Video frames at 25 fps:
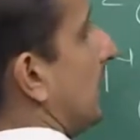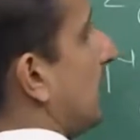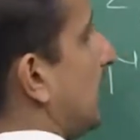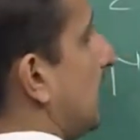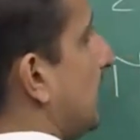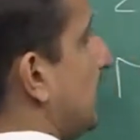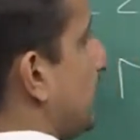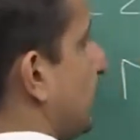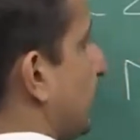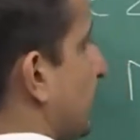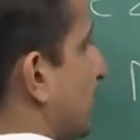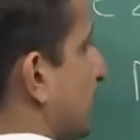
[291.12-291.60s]

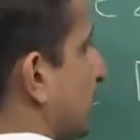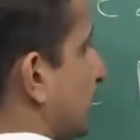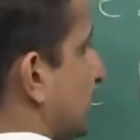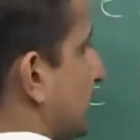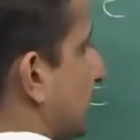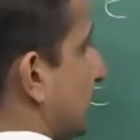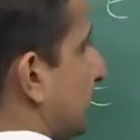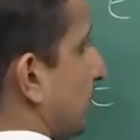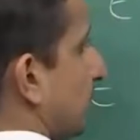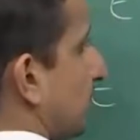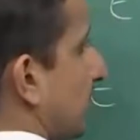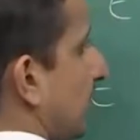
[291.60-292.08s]
input
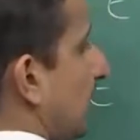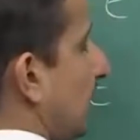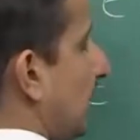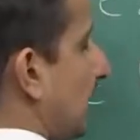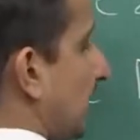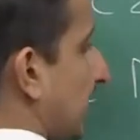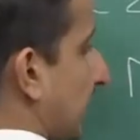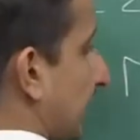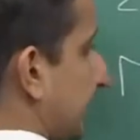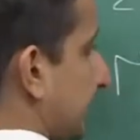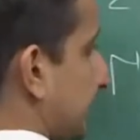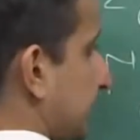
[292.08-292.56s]
symbol,
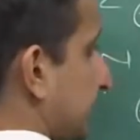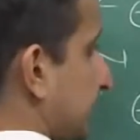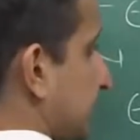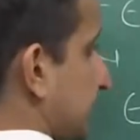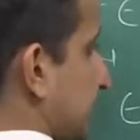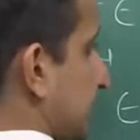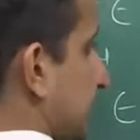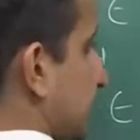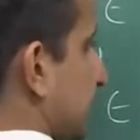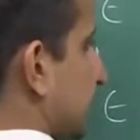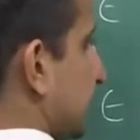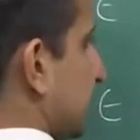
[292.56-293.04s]
and
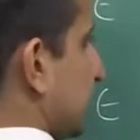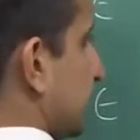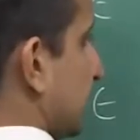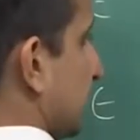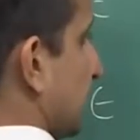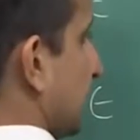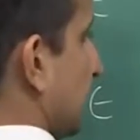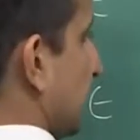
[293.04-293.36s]
this is